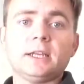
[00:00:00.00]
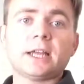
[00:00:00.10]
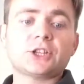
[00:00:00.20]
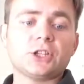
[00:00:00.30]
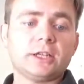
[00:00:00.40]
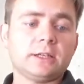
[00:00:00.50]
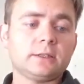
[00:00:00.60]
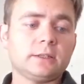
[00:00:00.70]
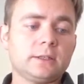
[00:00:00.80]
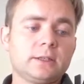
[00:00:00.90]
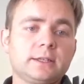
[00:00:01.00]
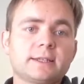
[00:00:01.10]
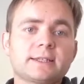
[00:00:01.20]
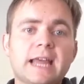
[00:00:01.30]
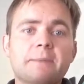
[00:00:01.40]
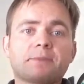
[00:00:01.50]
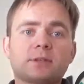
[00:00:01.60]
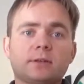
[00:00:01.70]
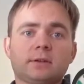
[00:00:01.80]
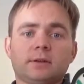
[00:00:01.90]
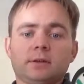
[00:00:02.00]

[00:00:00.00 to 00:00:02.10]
it actually snaps